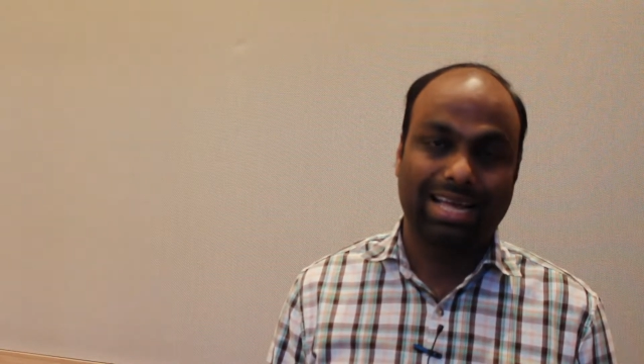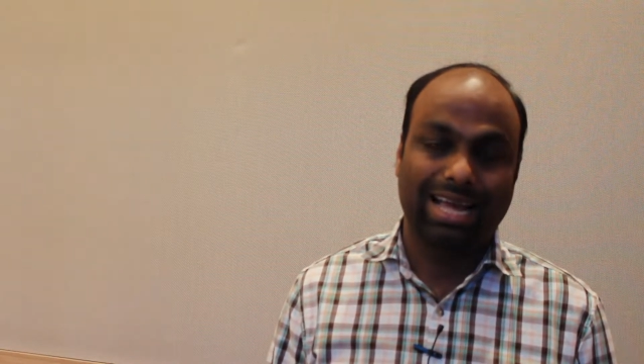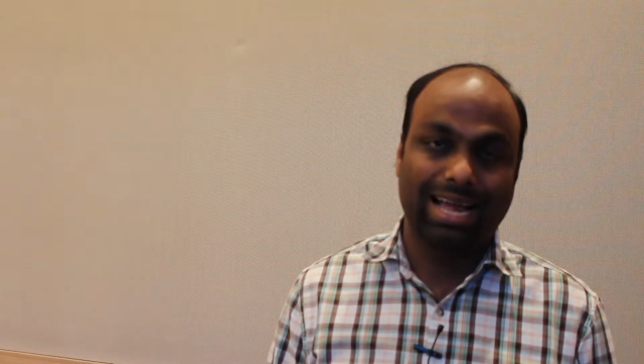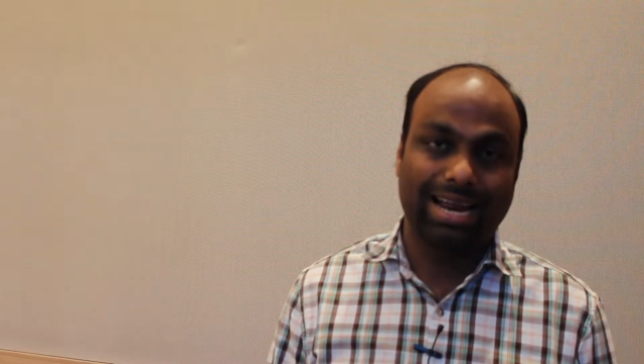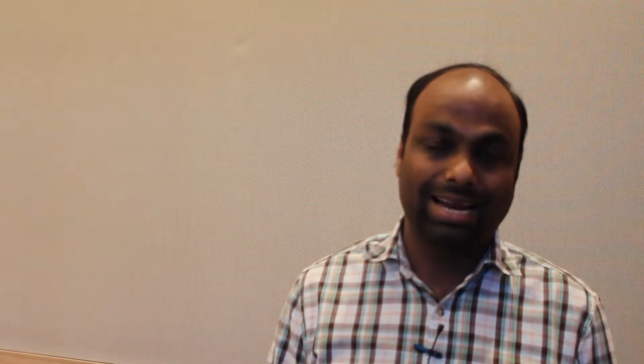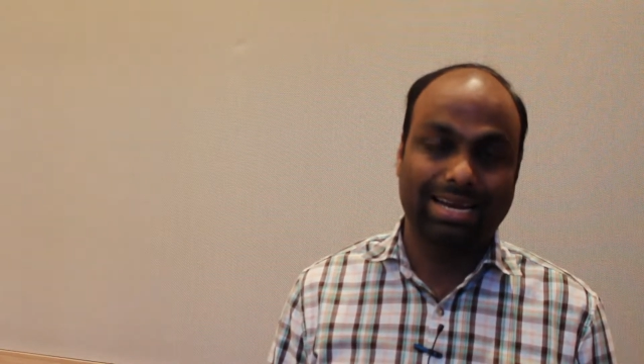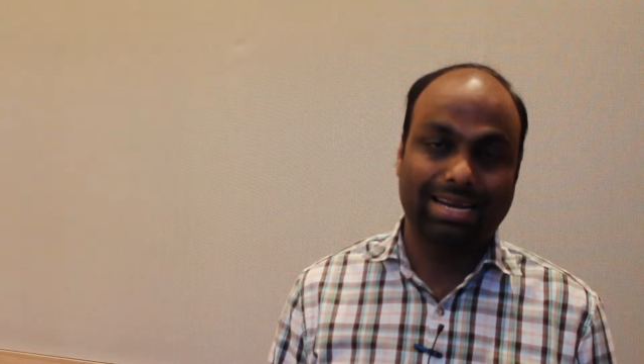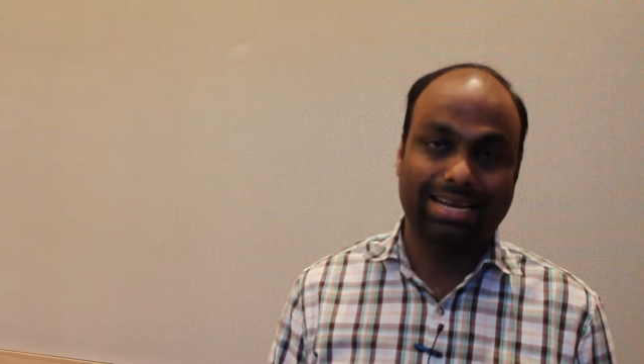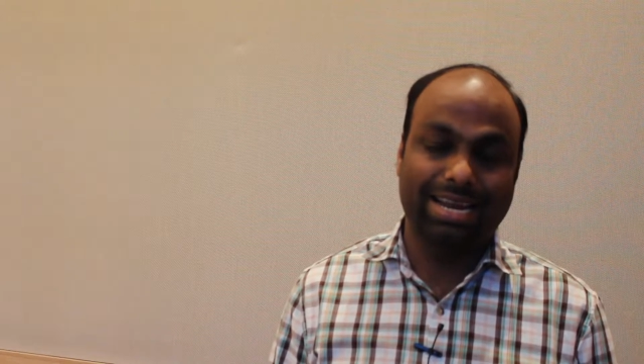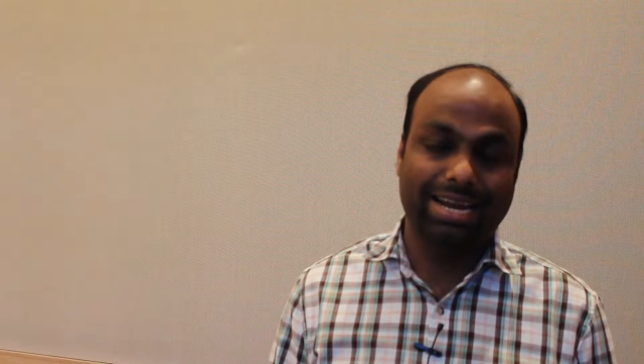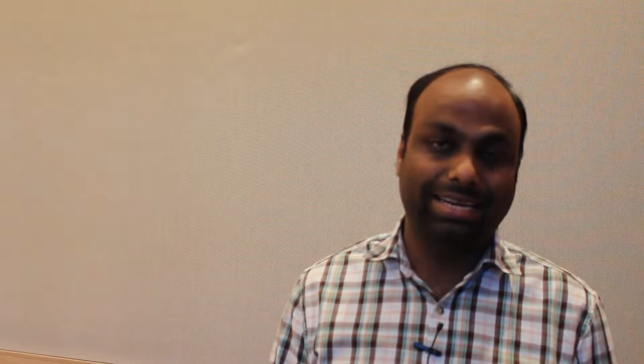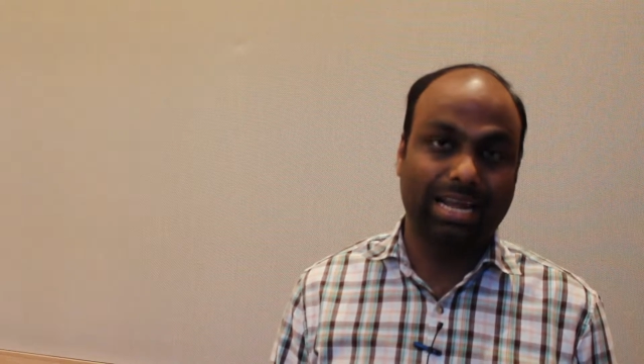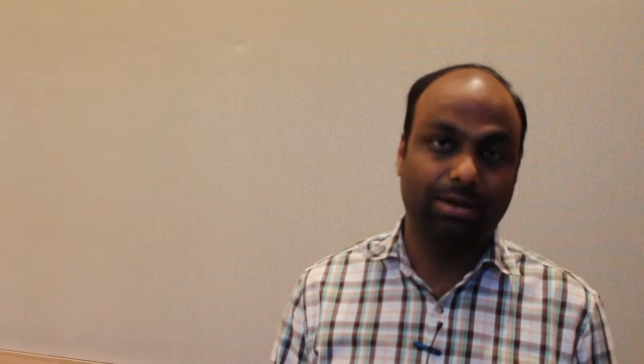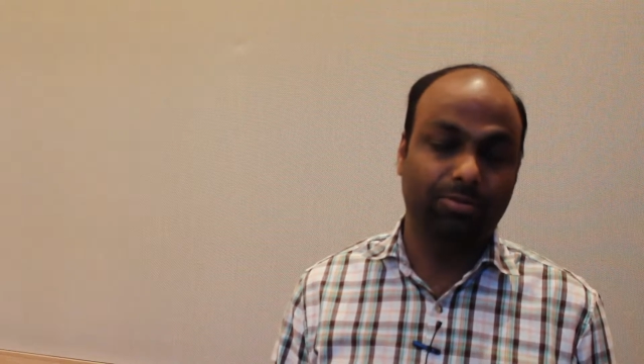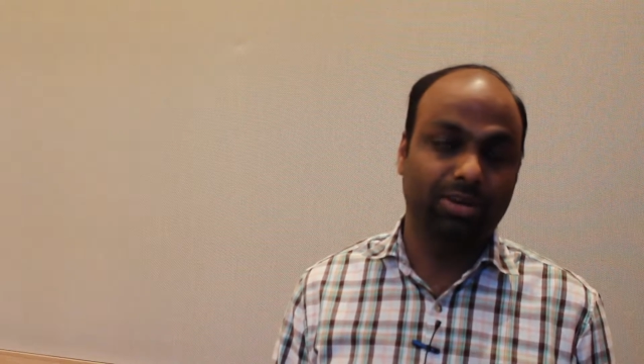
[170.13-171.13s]
and
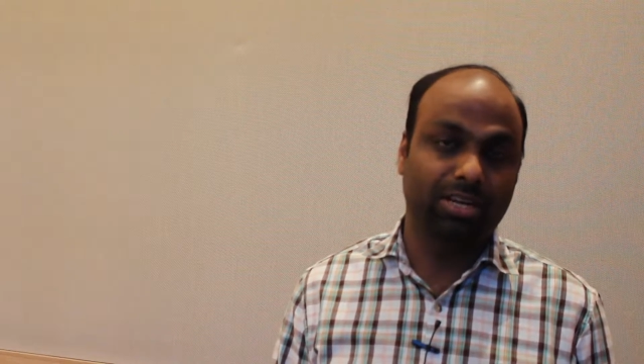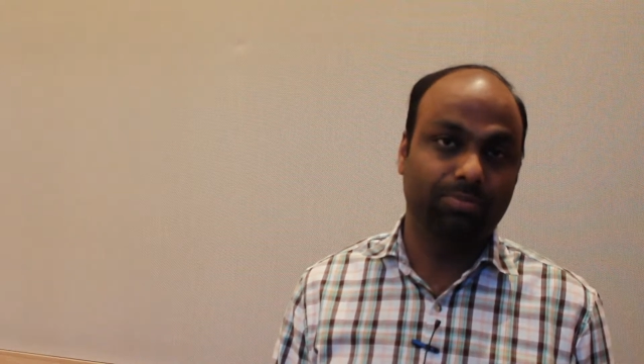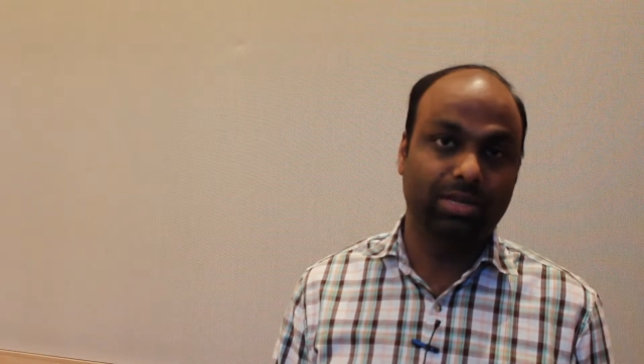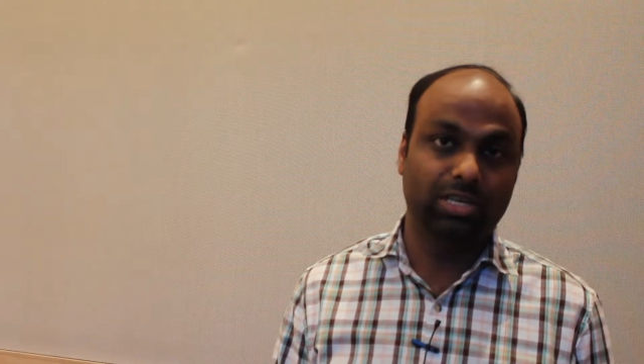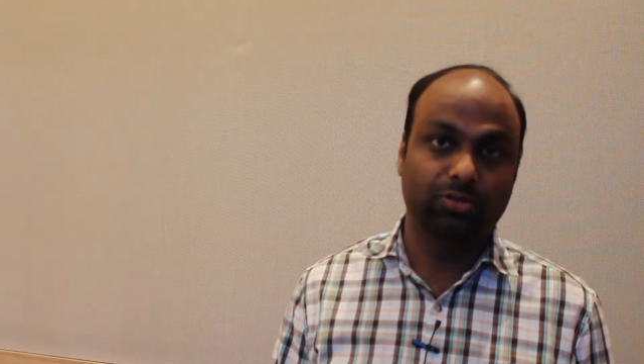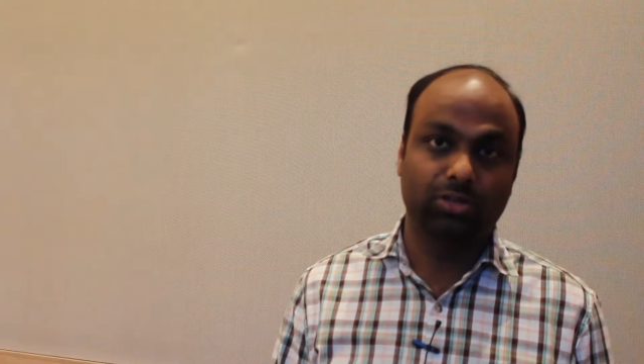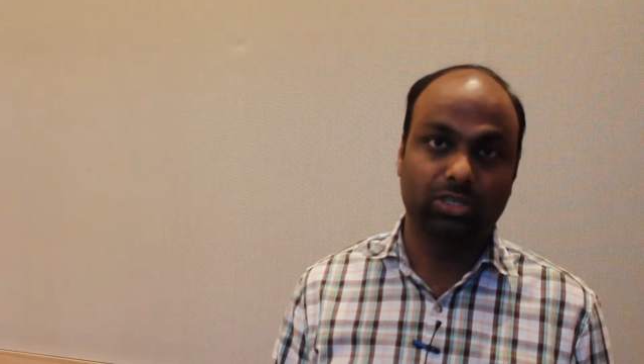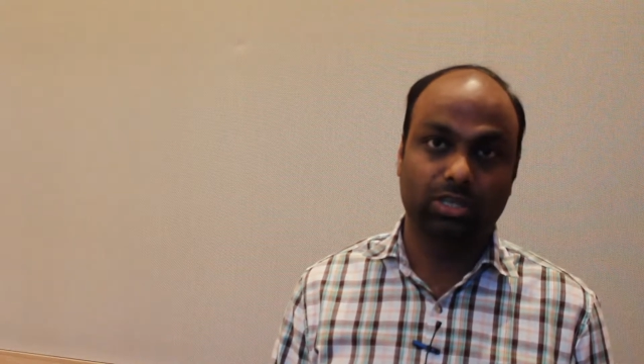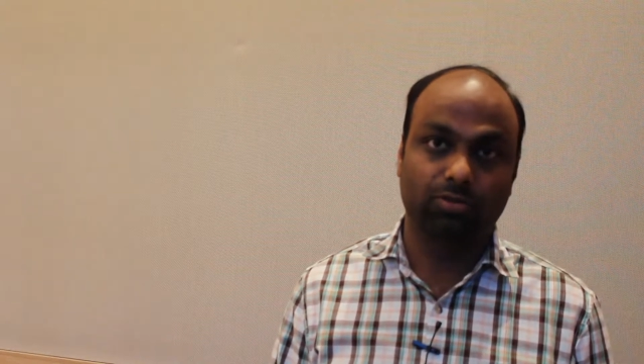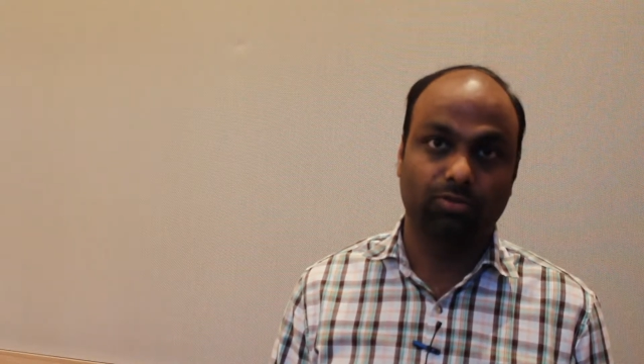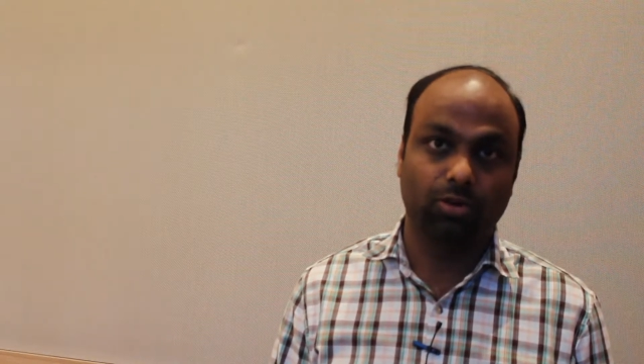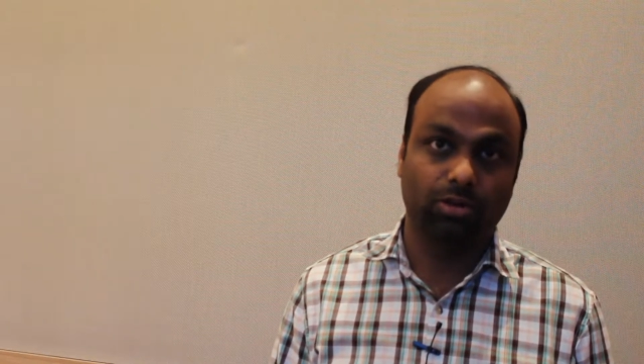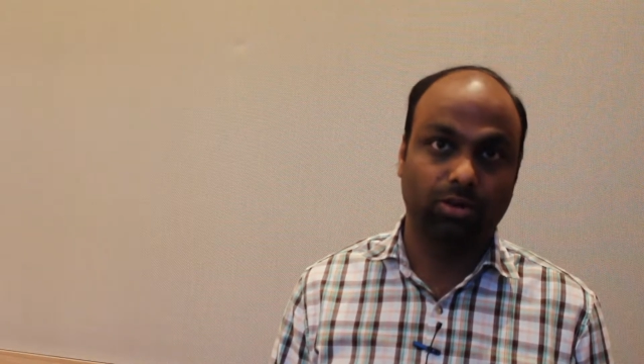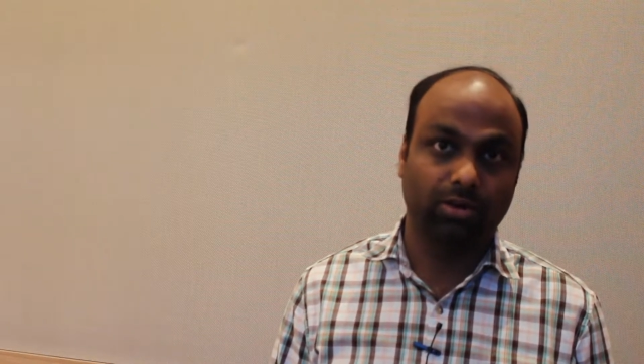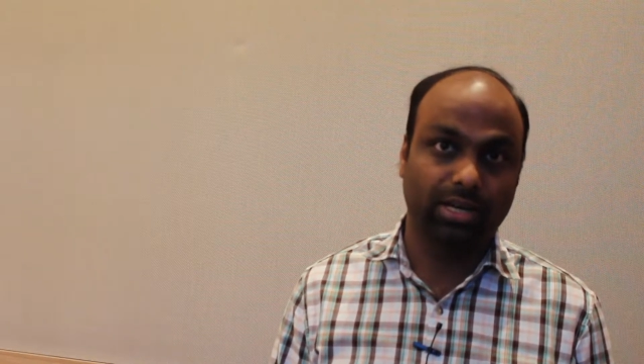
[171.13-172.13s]
it can be very beneficial
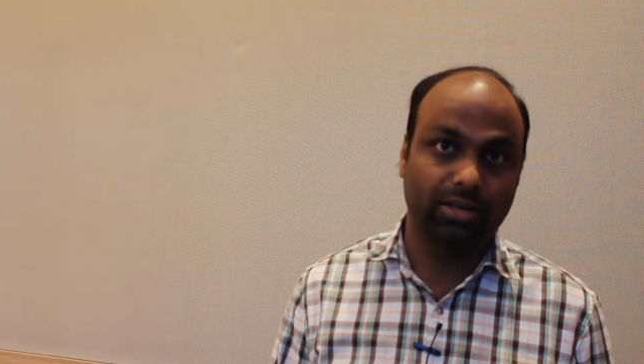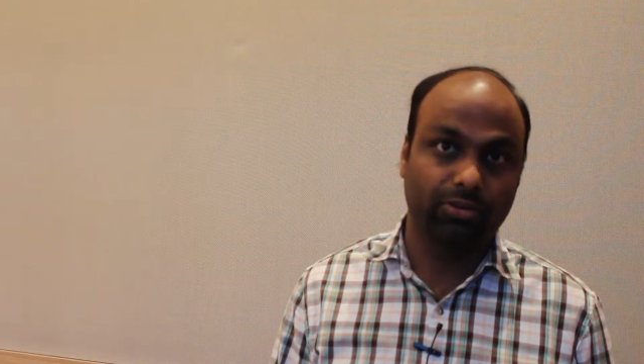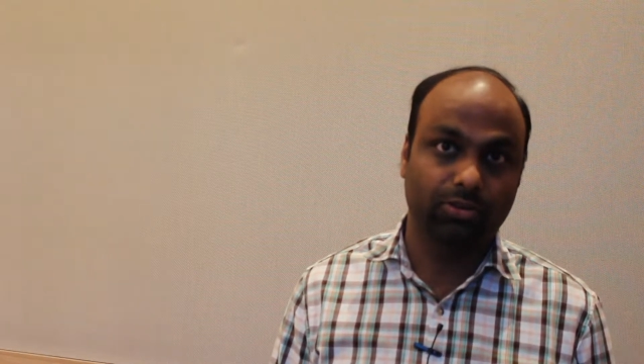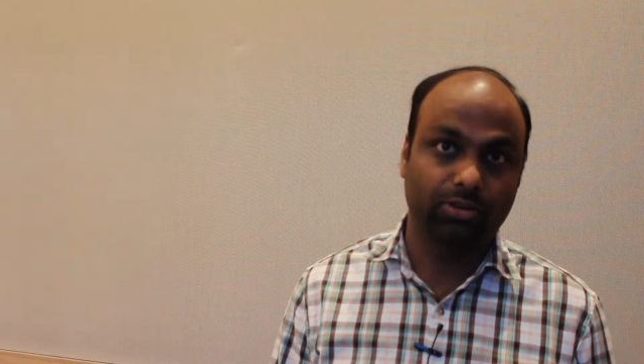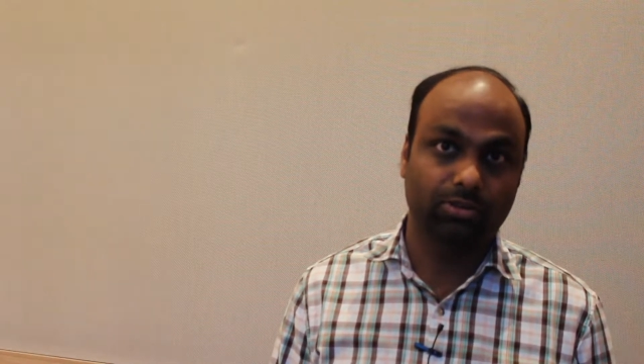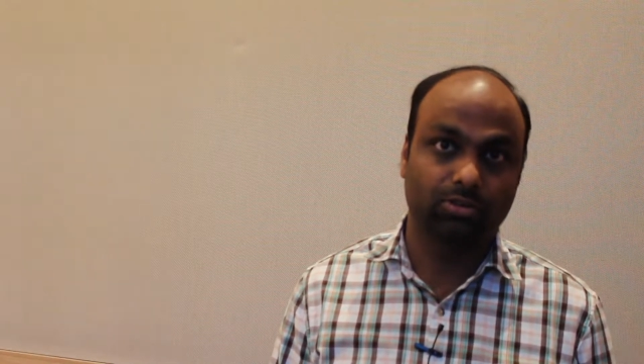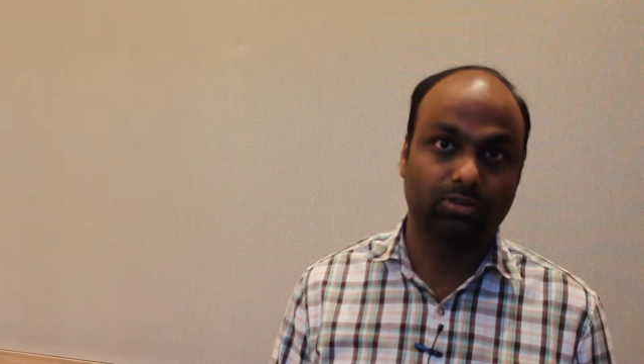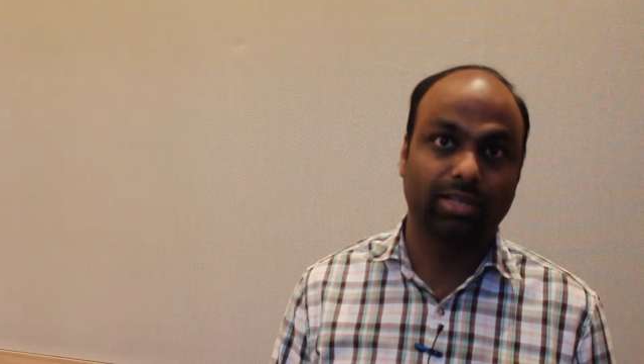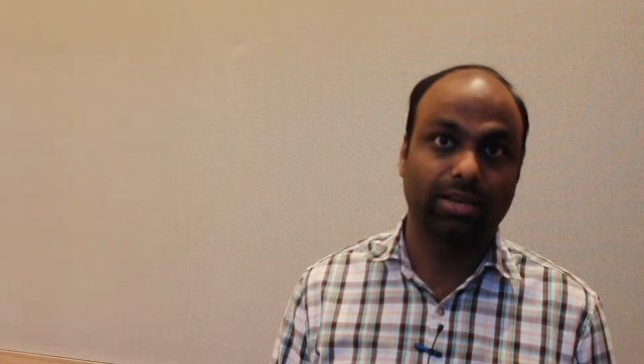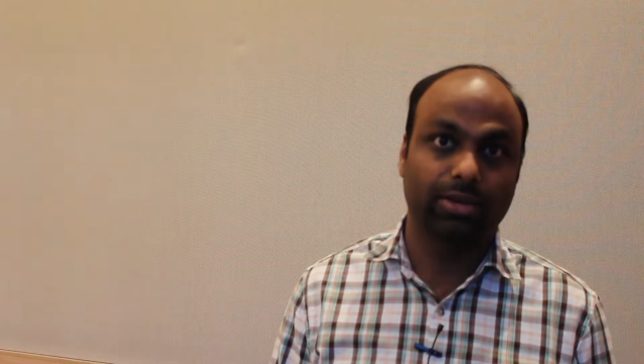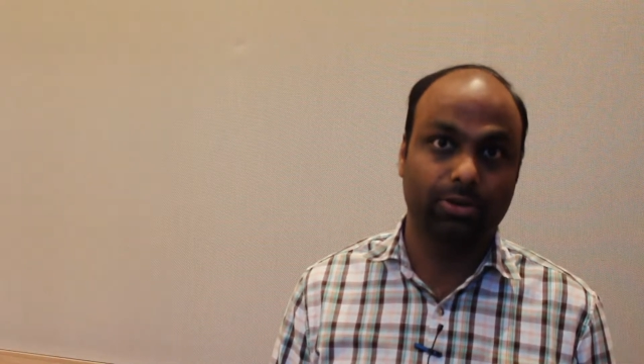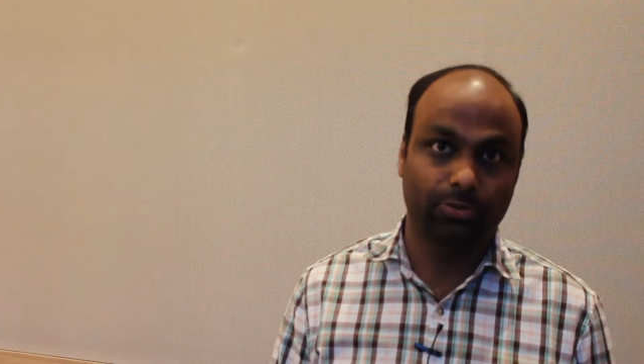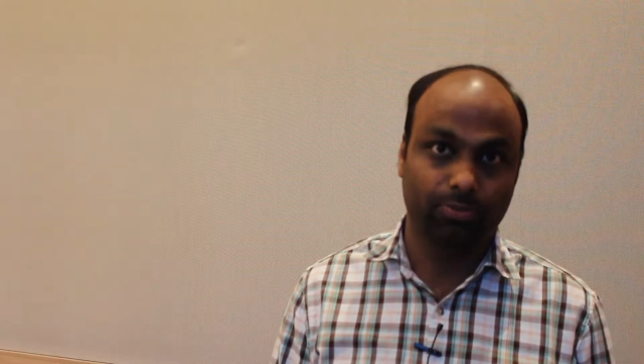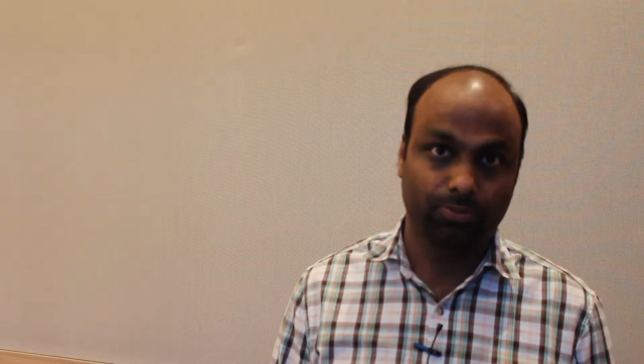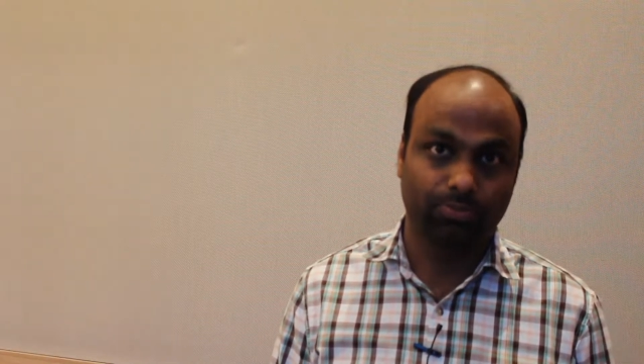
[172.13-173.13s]
for the organizations.
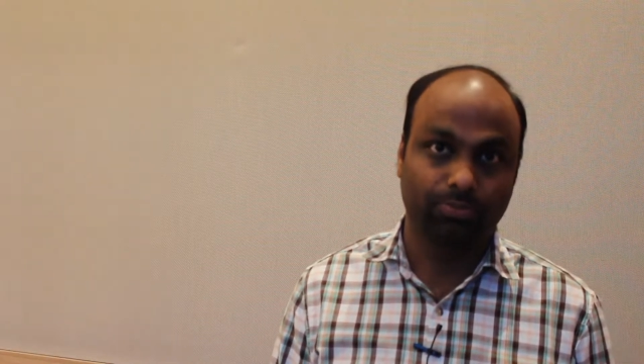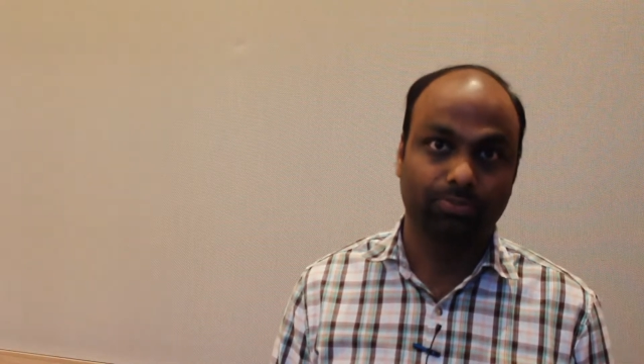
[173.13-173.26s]
Thank you.